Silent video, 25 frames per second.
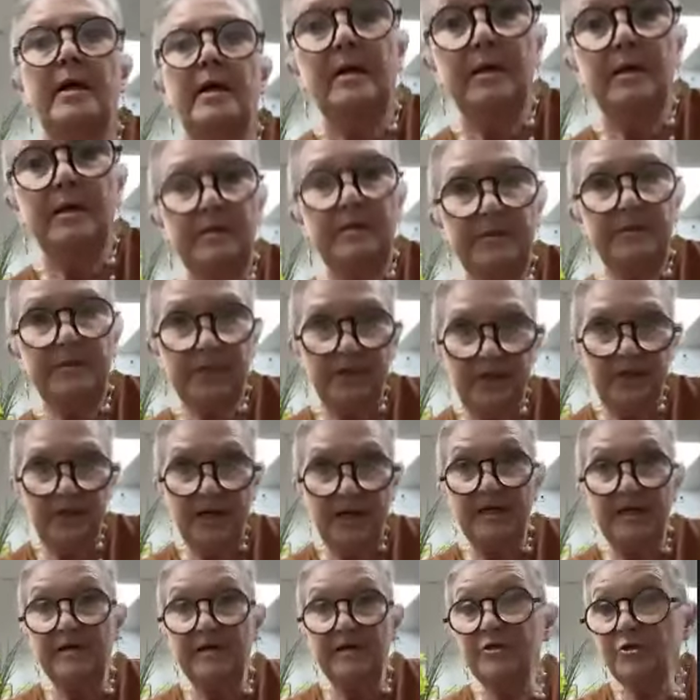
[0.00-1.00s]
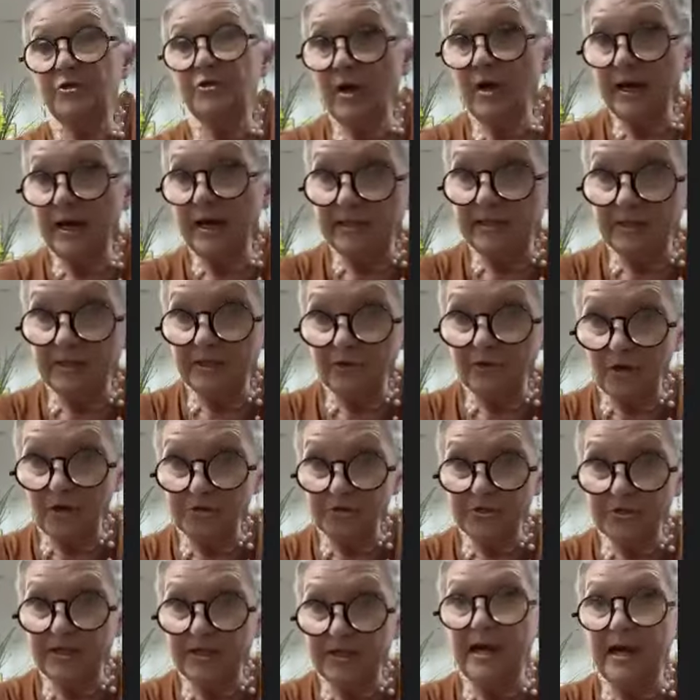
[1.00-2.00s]
and I never tried it in
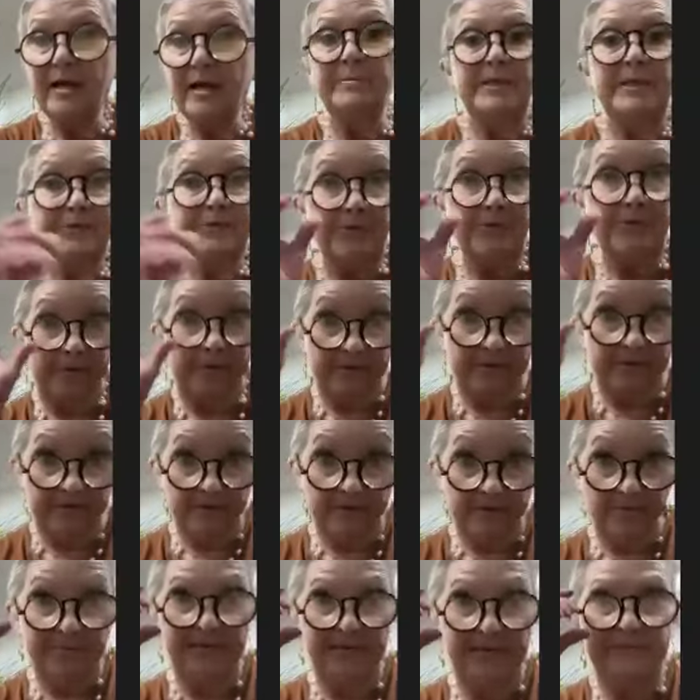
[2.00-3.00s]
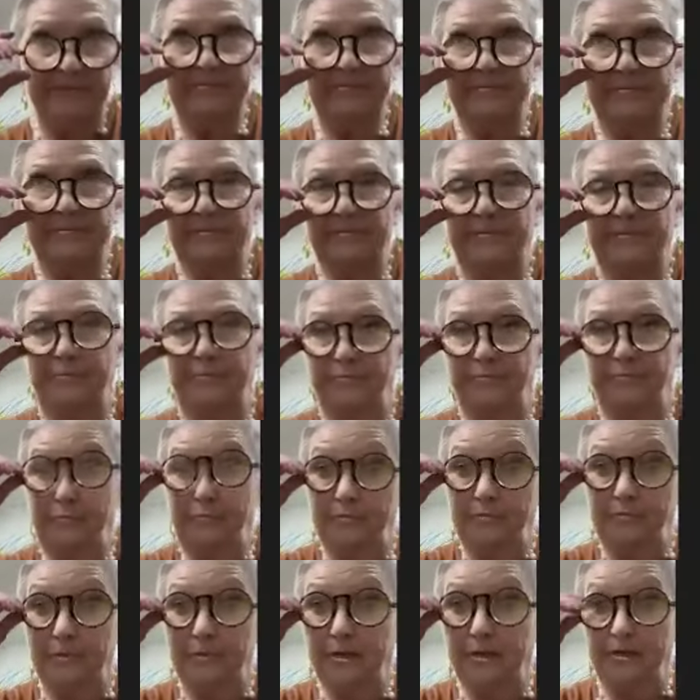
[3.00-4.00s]
gross anatomy, so I don't know about
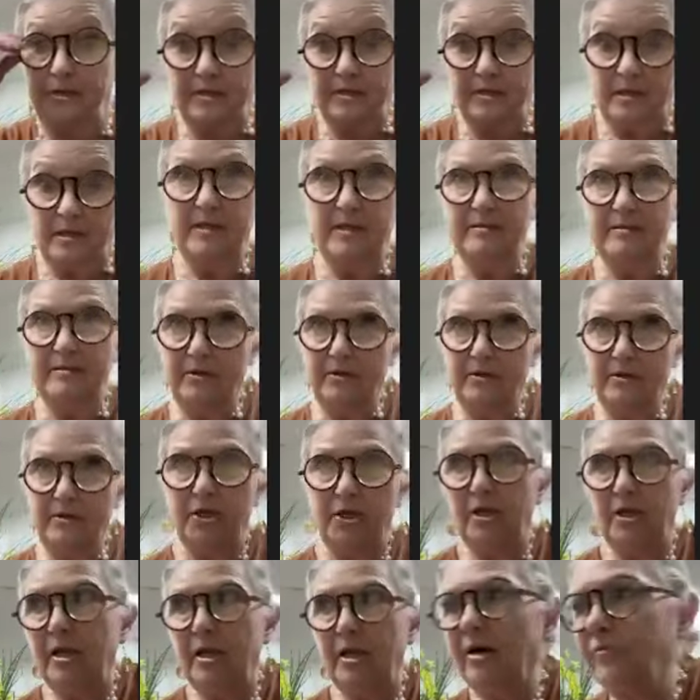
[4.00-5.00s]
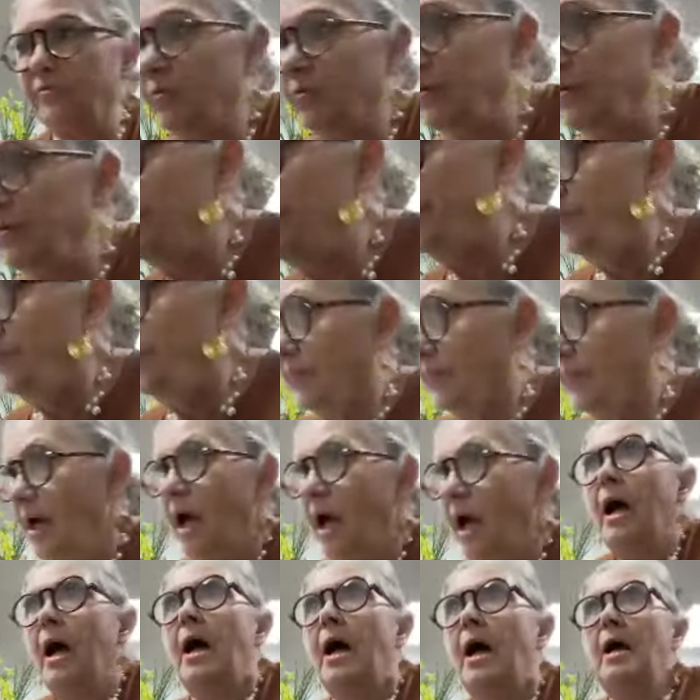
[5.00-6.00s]
an analog.
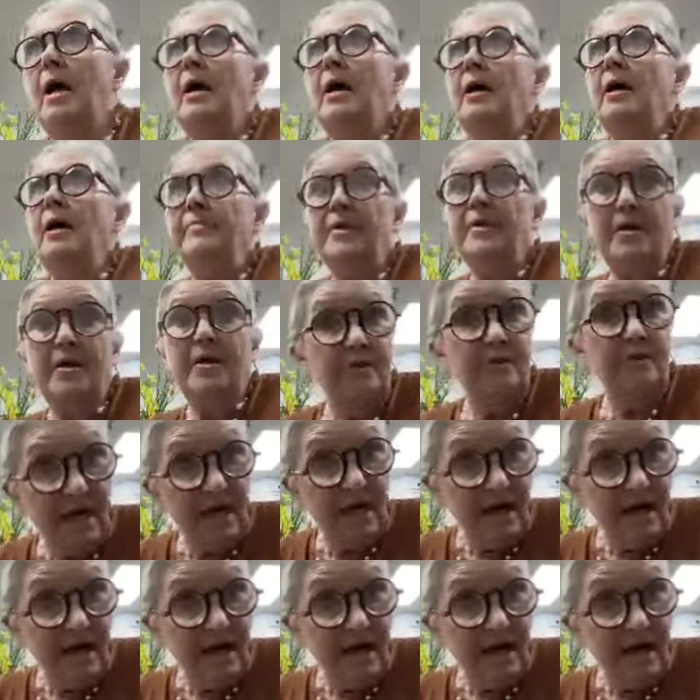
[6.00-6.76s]
But on the